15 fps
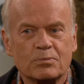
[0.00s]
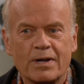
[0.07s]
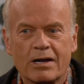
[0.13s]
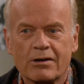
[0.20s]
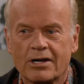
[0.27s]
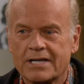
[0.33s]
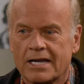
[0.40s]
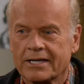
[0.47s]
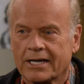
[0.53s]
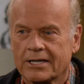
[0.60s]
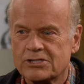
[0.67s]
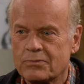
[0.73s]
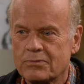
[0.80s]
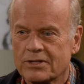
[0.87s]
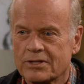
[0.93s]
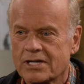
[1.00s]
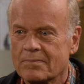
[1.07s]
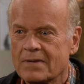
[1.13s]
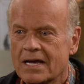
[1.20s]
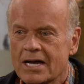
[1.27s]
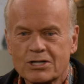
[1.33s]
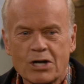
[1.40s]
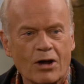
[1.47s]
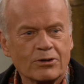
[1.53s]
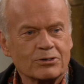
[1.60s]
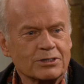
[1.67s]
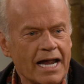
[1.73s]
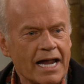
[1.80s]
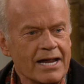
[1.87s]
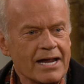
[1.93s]
pair our delicacy with some cotton
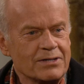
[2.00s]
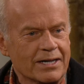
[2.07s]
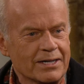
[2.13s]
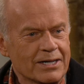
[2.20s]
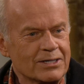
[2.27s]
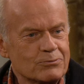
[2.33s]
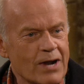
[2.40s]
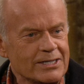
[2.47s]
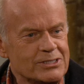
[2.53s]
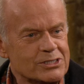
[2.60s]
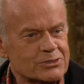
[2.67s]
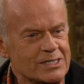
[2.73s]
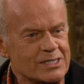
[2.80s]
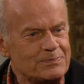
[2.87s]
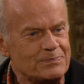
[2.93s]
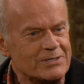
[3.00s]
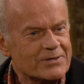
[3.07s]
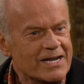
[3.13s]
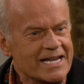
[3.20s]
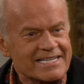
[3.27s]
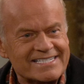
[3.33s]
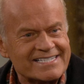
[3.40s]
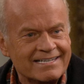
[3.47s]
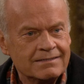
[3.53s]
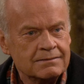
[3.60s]
candy and Rice Krispie treats.